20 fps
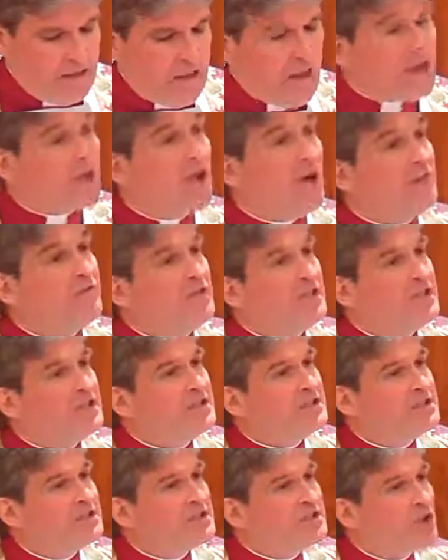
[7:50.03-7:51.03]
A
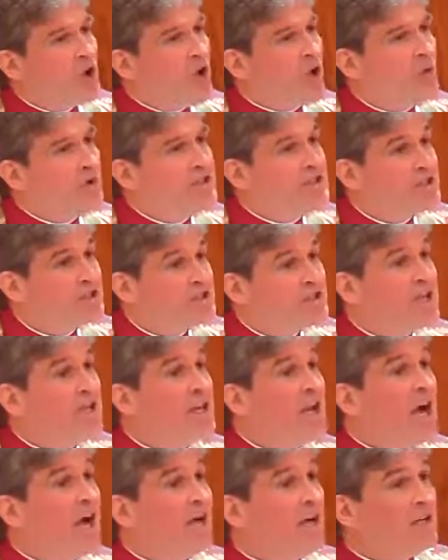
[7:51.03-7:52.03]
covenant is always a,
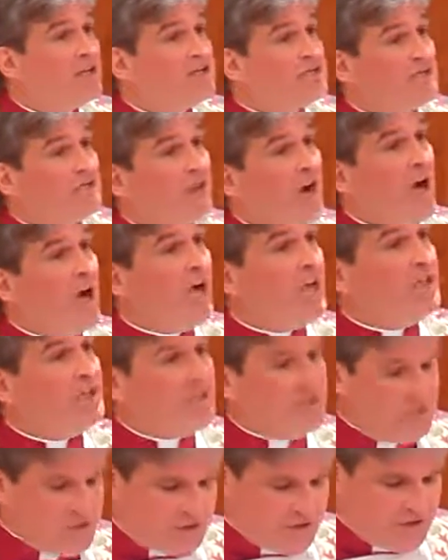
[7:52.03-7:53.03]
divine
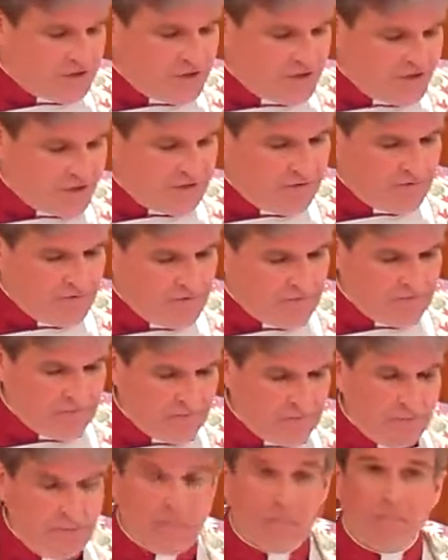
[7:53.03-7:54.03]
initiative
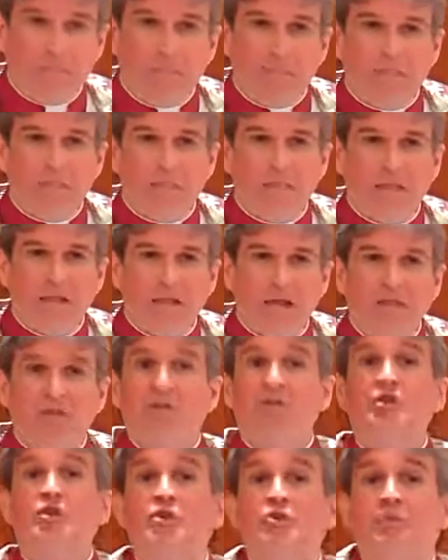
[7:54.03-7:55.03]
and
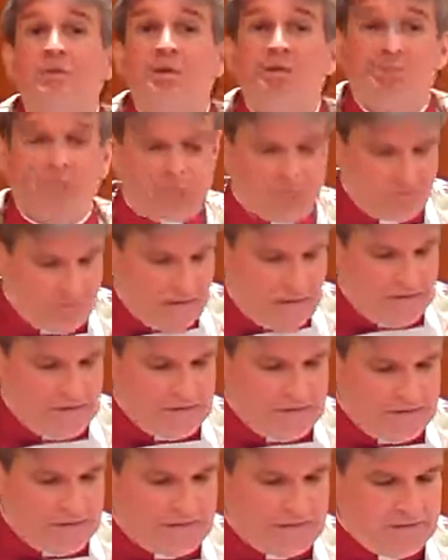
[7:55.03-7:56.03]
a human
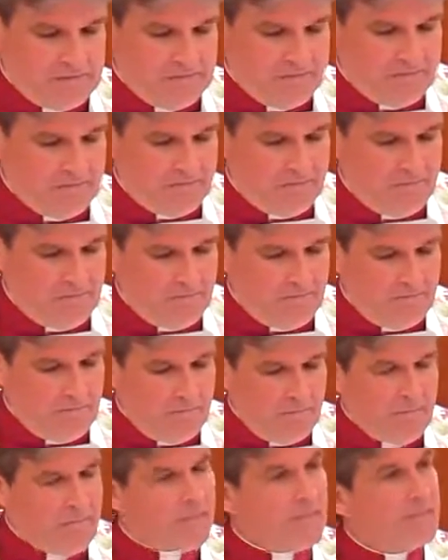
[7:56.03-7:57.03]
response.
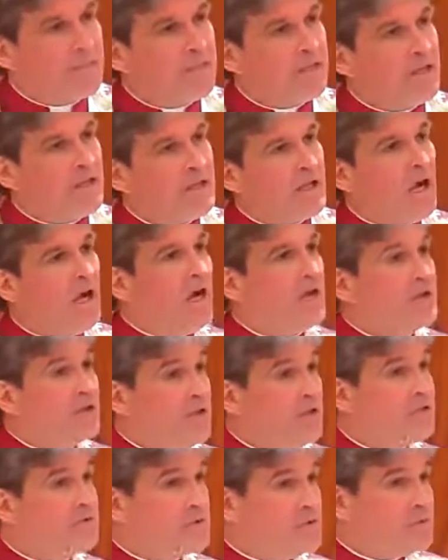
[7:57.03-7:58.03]
God
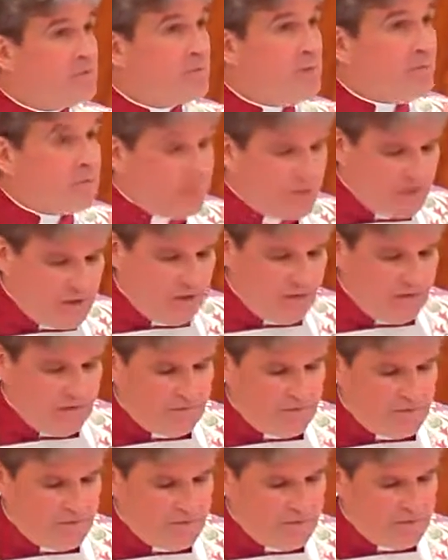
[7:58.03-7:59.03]
gives his people a
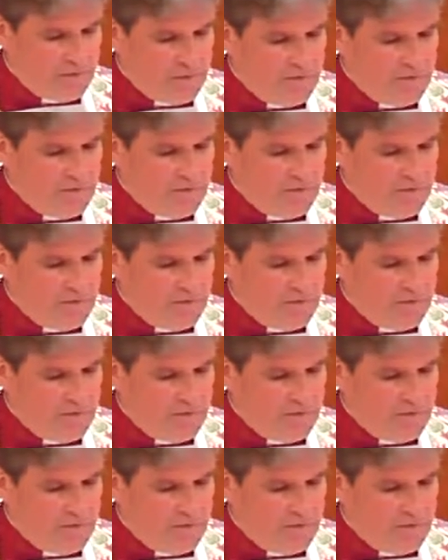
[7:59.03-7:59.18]
gift,